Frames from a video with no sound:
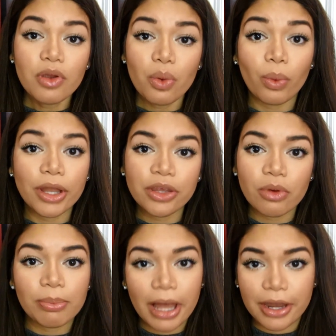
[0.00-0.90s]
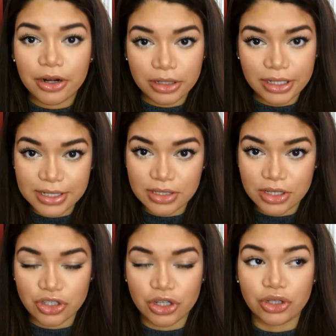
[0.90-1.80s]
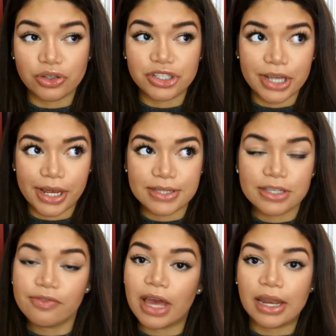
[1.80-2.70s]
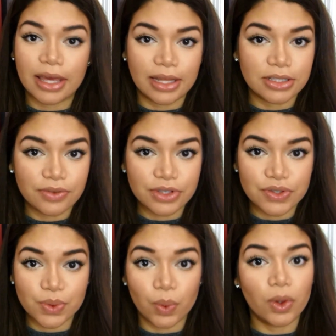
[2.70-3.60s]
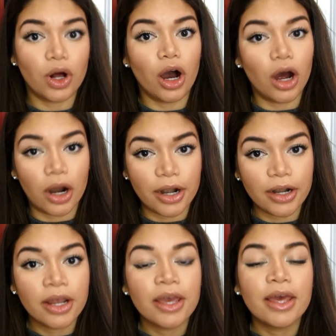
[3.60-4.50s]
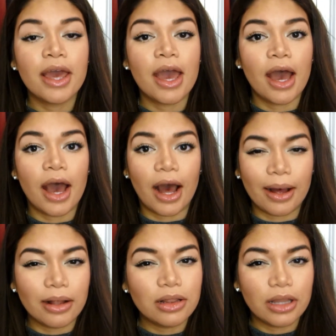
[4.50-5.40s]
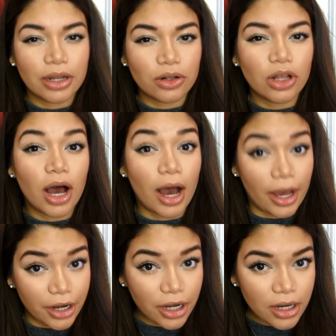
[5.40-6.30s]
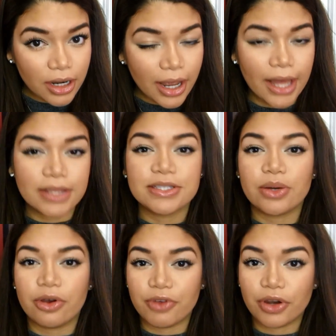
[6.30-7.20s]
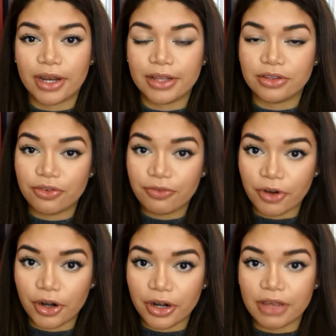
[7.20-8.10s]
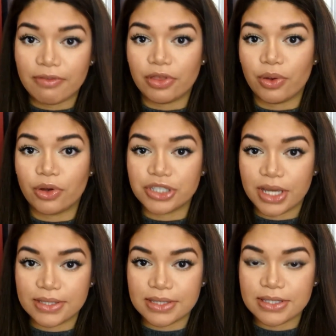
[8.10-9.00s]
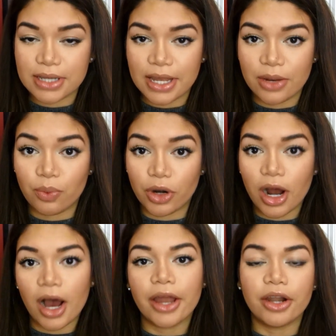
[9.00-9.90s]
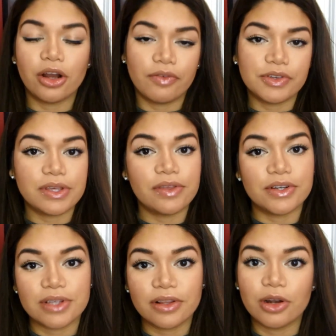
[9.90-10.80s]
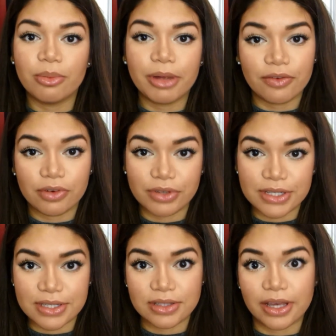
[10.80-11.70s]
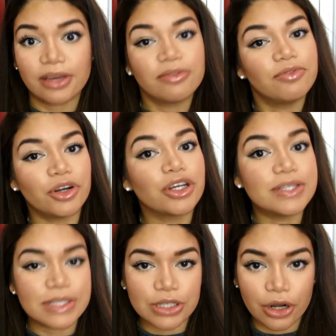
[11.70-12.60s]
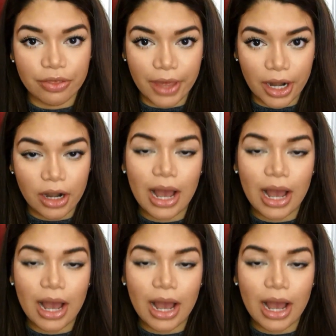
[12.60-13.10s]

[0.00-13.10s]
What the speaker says: When you apply early decision, your chance of getting into the school are a little higher. And so if you're getting deferred, even though your chances to get in were higher, obviously there's a little bit of a reason for concern there.